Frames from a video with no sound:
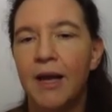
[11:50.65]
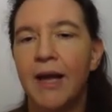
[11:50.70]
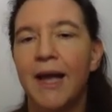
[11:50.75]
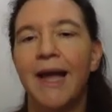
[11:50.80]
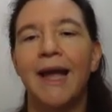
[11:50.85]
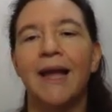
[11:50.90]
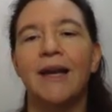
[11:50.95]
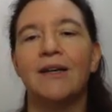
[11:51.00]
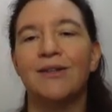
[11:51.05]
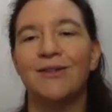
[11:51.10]

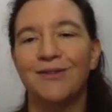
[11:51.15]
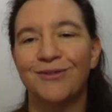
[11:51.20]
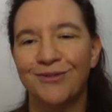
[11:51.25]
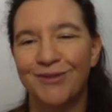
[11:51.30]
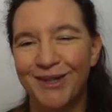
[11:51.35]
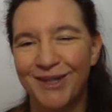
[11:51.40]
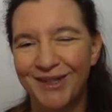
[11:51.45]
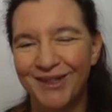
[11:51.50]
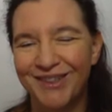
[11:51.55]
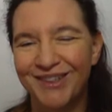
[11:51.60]
And
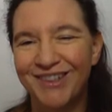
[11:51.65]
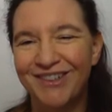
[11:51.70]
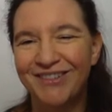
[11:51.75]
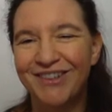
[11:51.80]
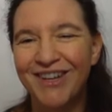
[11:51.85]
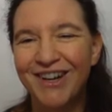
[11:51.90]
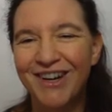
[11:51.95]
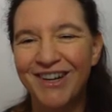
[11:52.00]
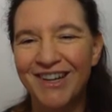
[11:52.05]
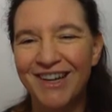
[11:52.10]
well, we're
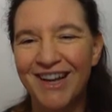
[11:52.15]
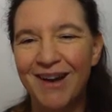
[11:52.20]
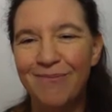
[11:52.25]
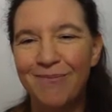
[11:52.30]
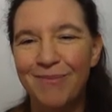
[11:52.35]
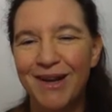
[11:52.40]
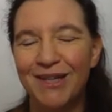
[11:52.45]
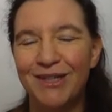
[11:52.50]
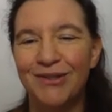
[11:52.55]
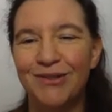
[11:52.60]
gonna come
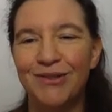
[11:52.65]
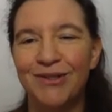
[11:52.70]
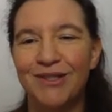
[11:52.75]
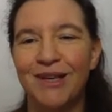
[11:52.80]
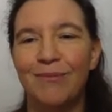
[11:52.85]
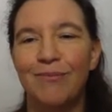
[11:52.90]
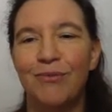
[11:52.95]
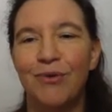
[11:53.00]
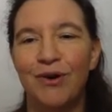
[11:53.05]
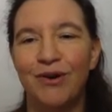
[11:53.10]
back to
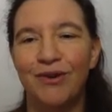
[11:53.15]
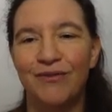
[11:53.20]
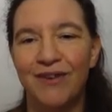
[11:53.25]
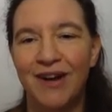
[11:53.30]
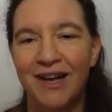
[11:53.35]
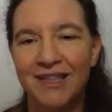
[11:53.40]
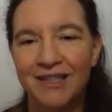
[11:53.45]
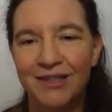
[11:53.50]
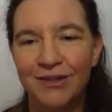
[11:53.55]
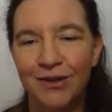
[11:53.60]
some more
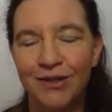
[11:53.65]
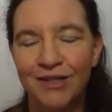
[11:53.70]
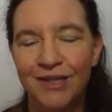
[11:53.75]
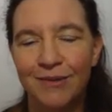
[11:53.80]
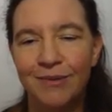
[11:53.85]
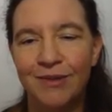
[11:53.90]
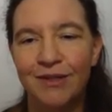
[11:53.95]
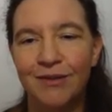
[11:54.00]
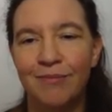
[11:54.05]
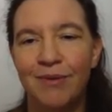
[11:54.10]
advanced concepts in